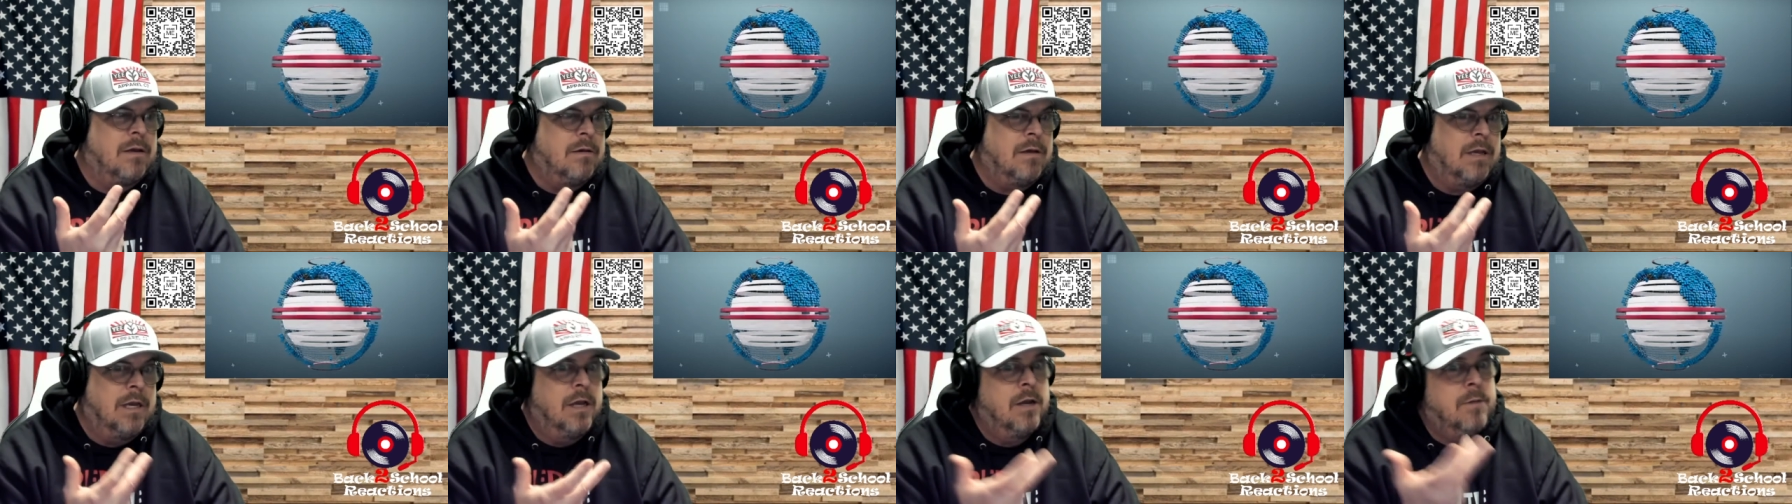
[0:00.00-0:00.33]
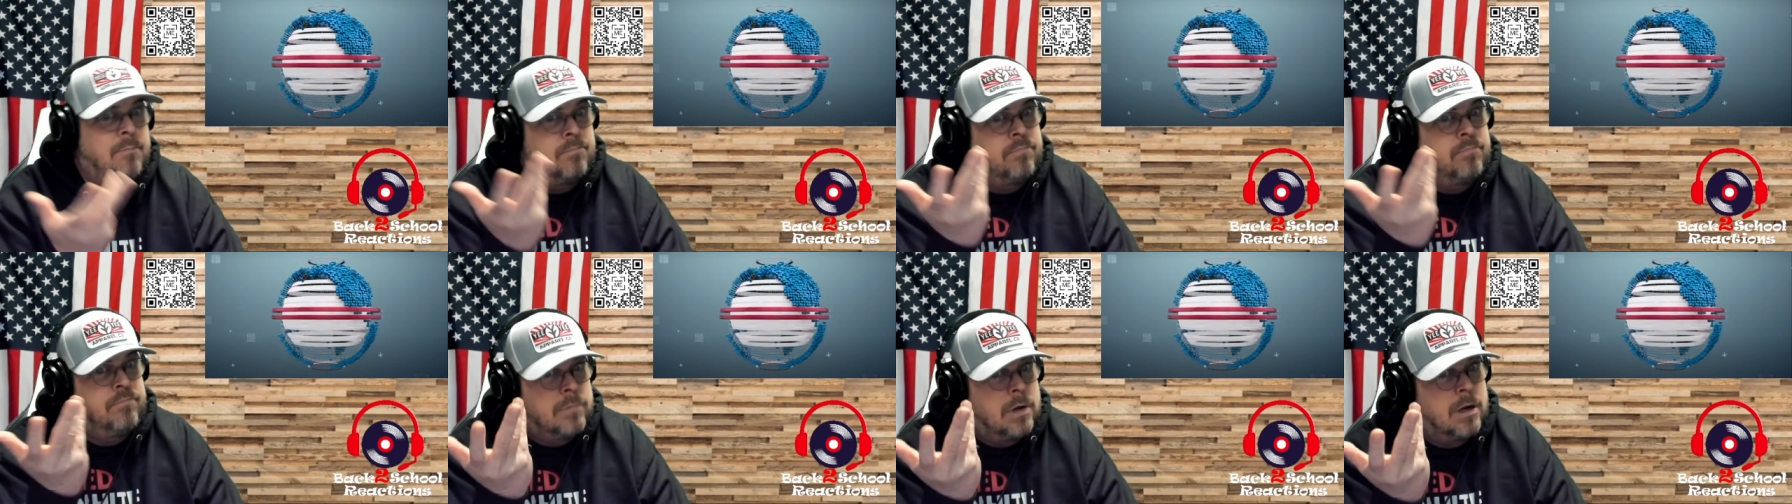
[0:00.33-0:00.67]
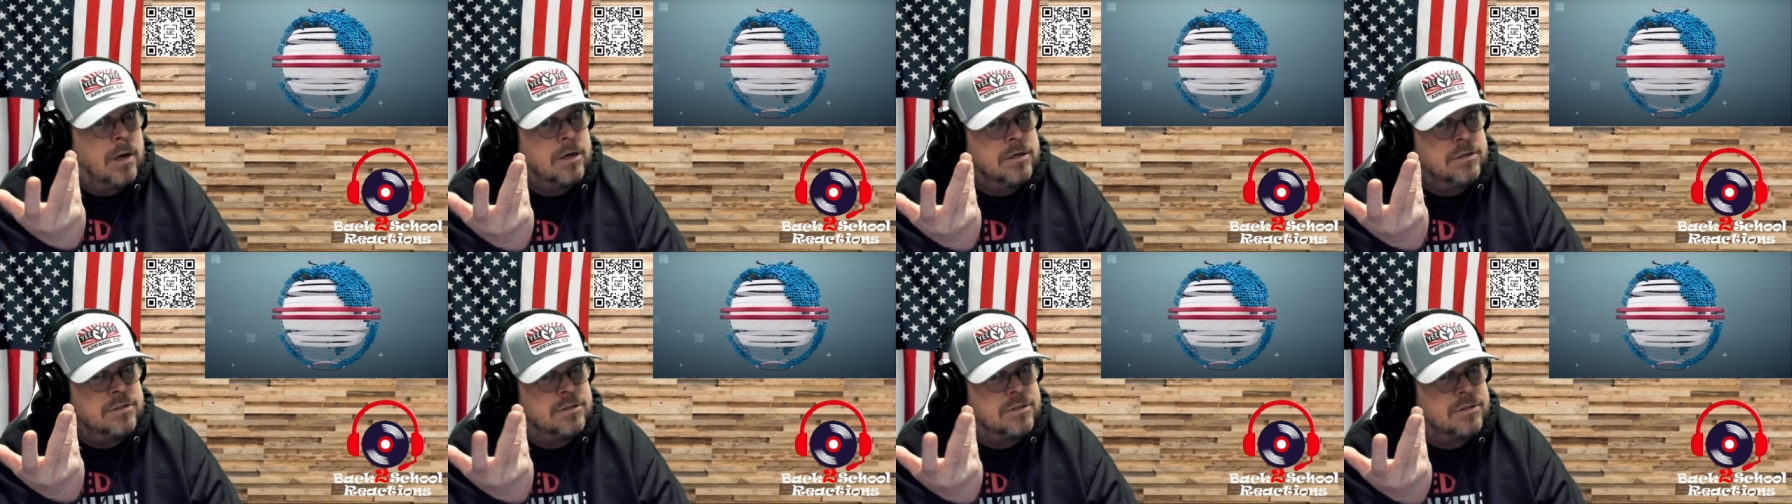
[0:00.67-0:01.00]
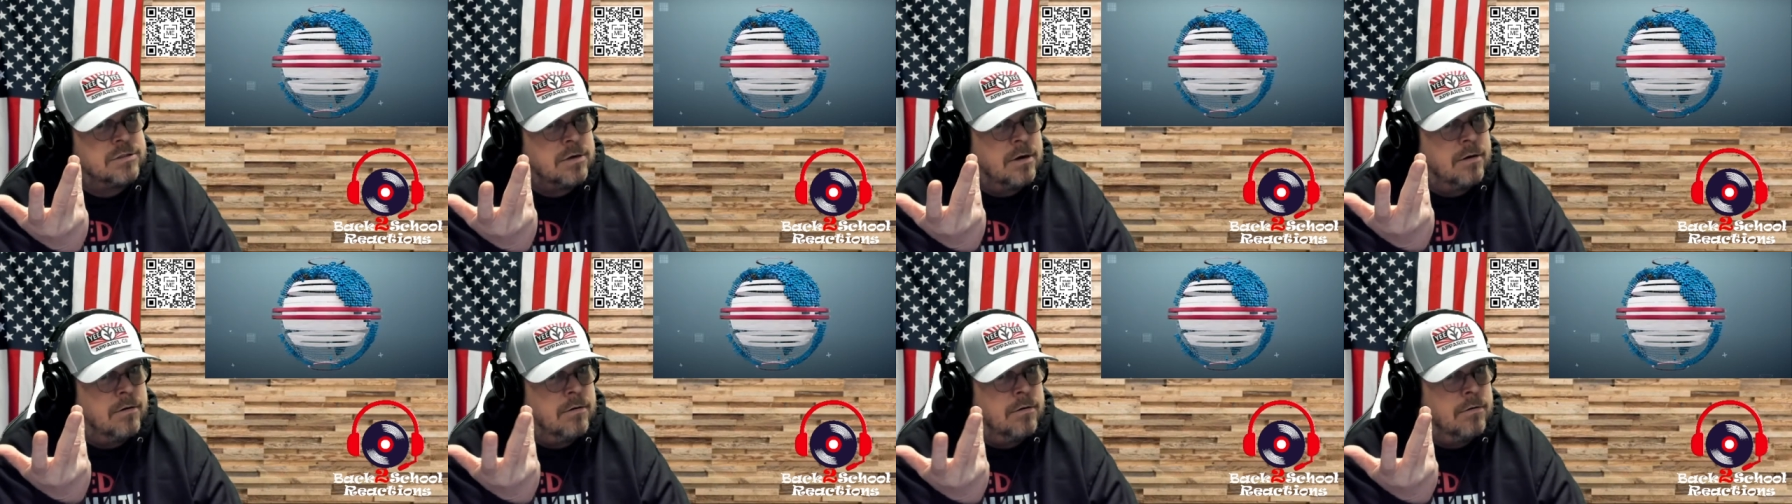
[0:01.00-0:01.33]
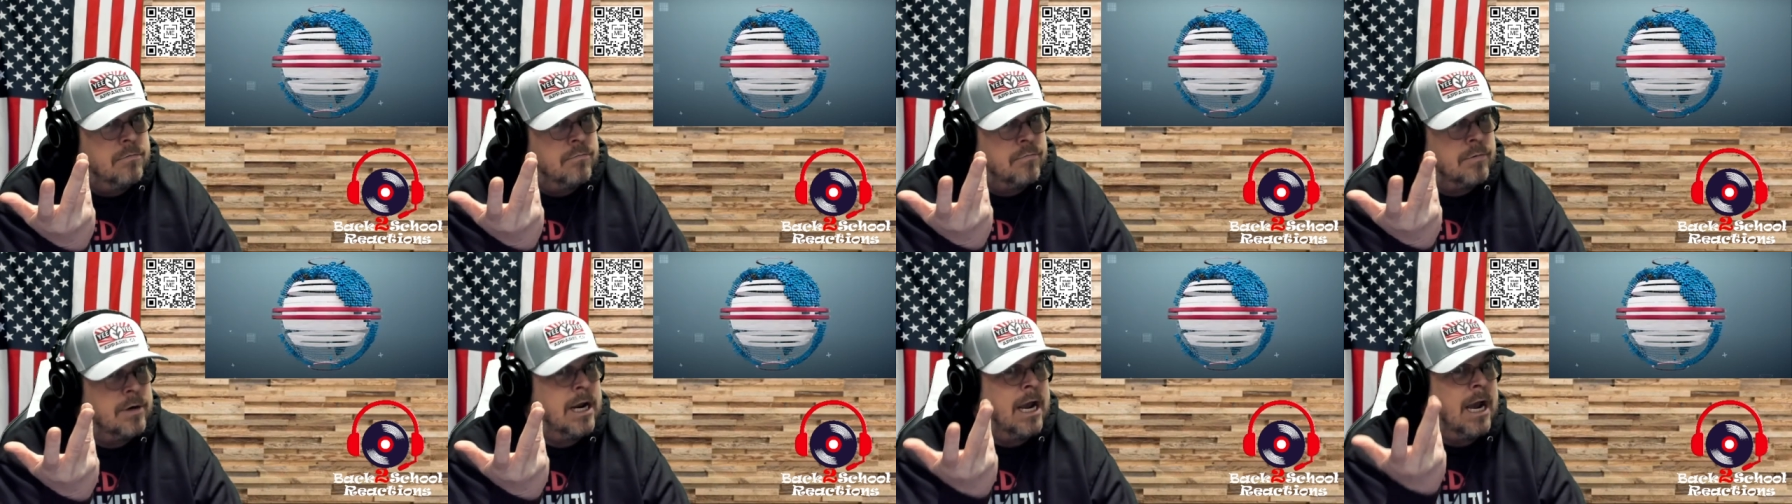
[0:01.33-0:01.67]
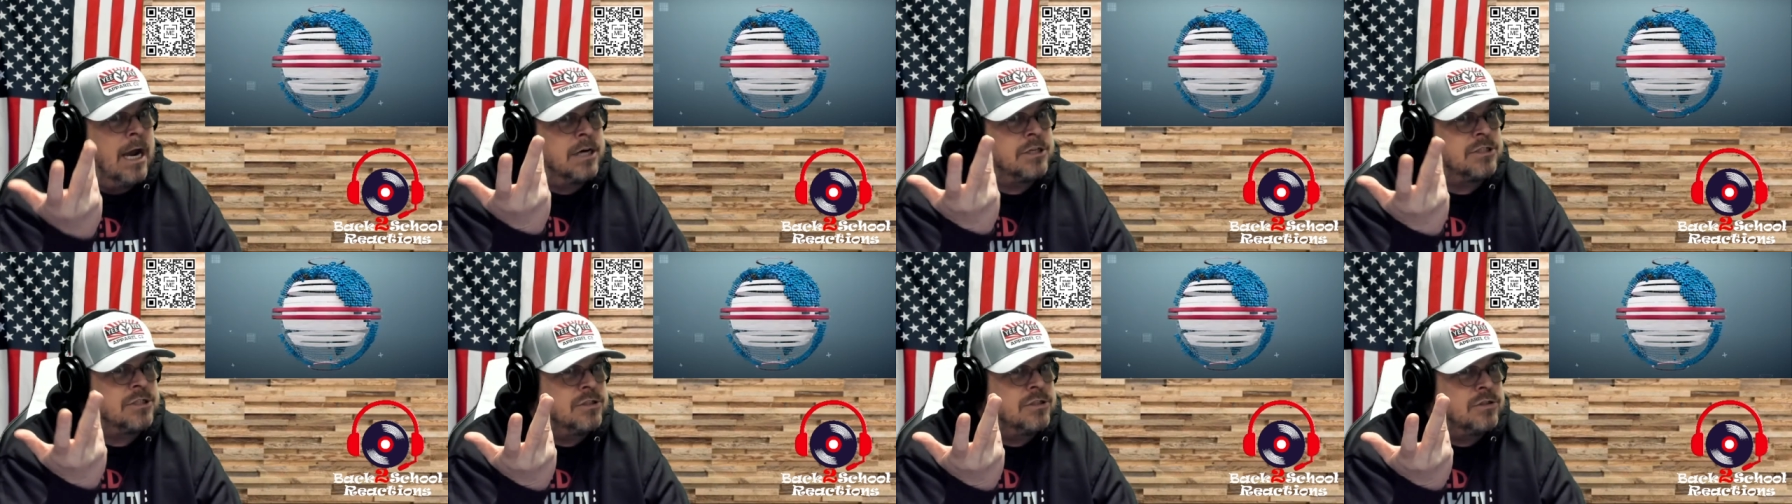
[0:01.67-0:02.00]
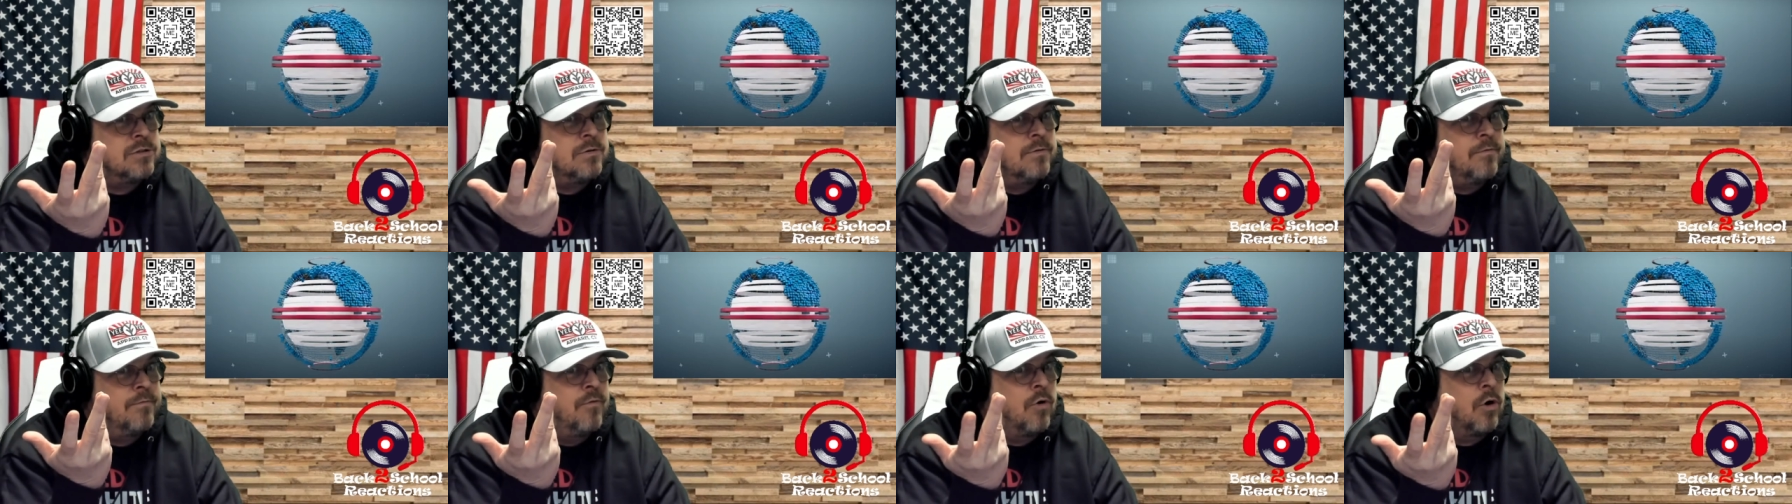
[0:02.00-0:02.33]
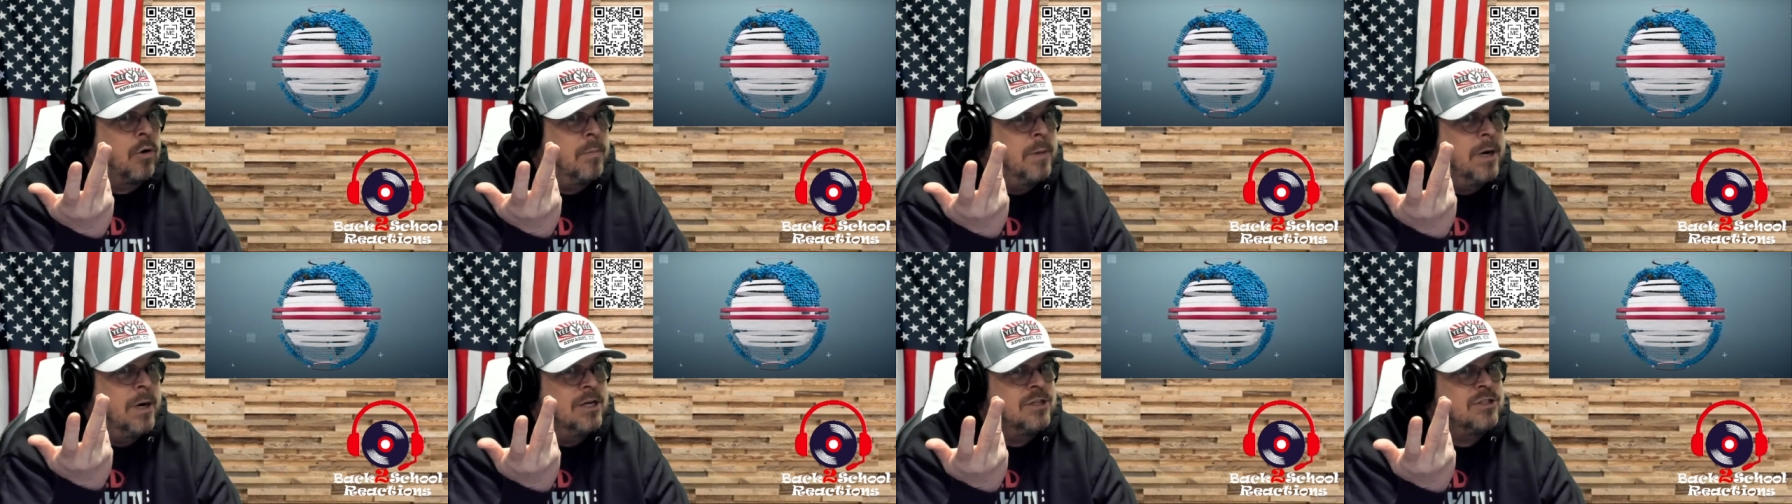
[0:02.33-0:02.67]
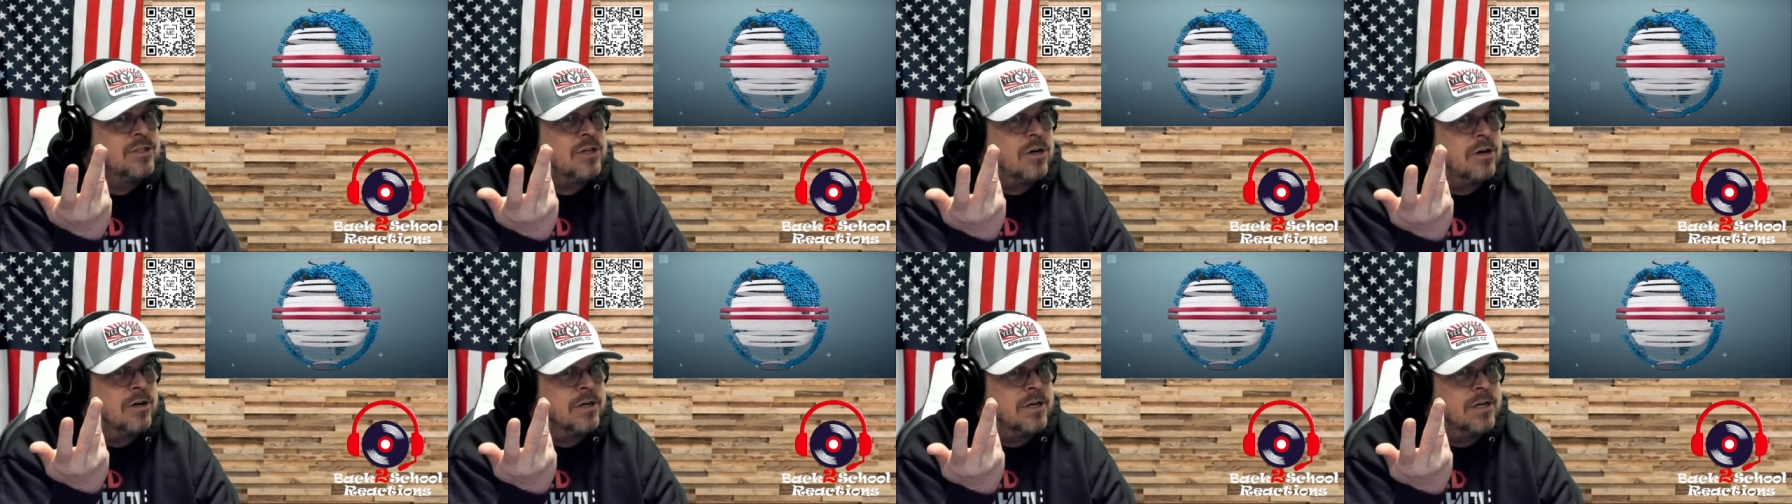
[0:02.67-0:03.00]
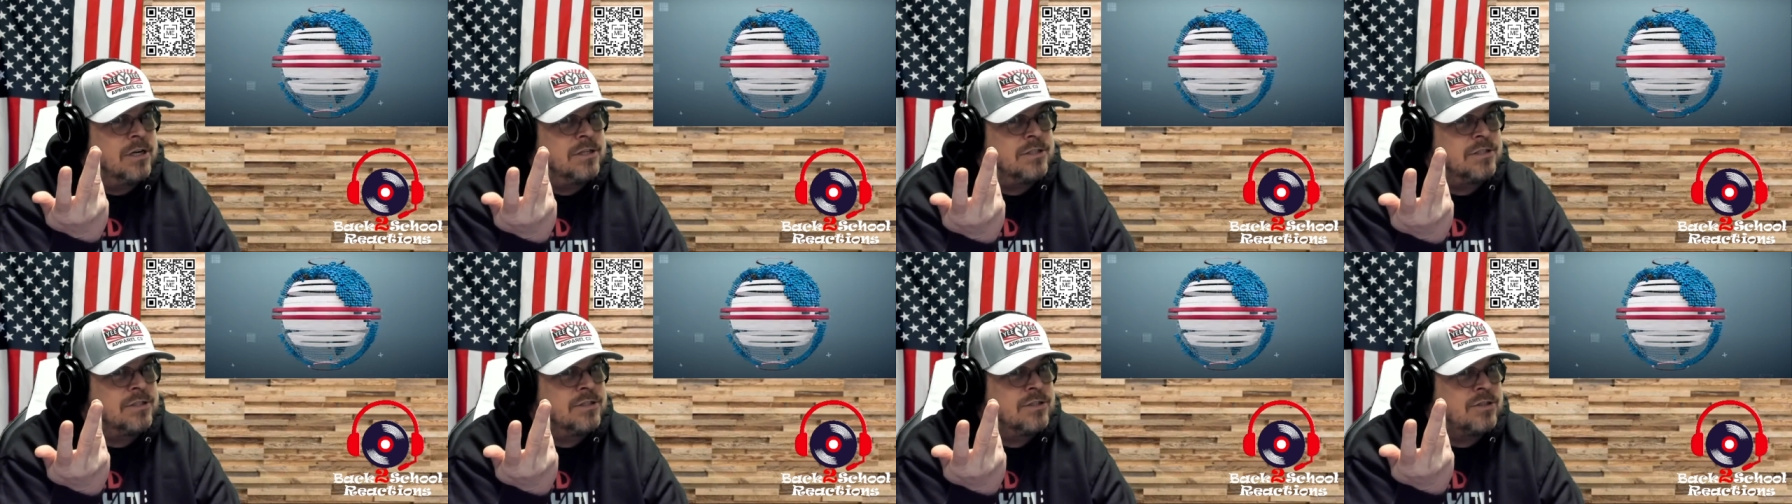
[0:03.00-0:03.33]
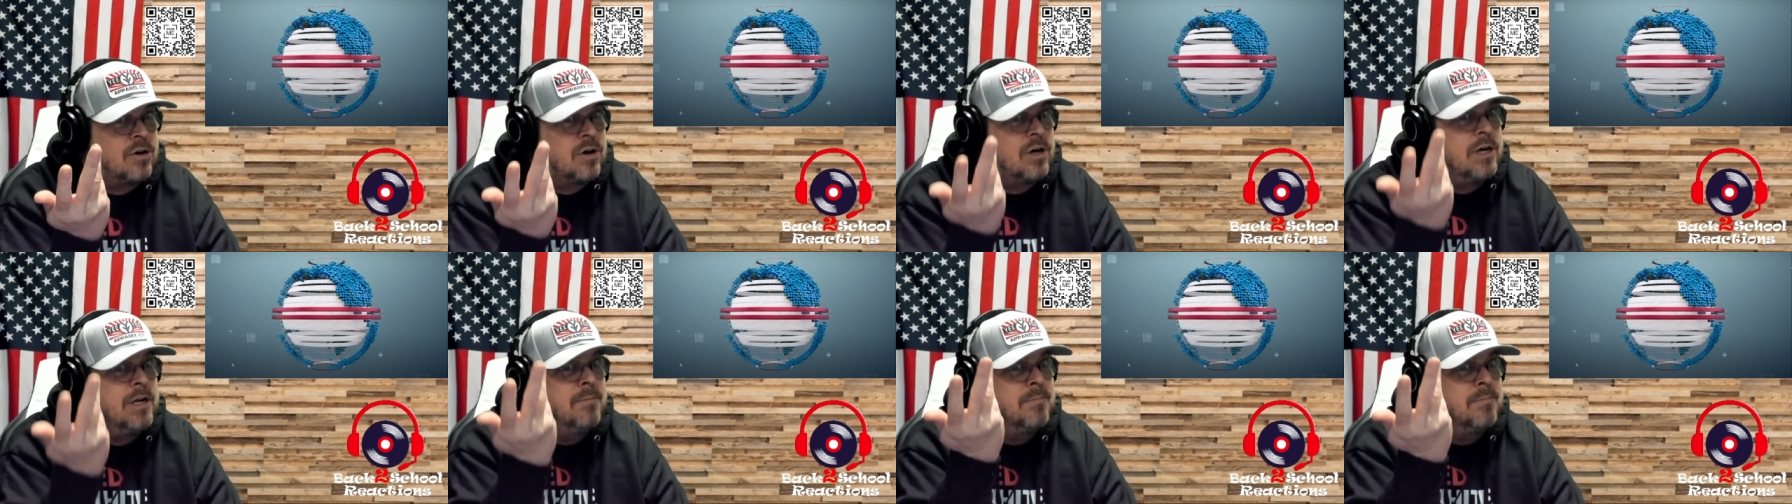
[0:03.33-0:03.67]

He does a reaction to a four minute song, does 30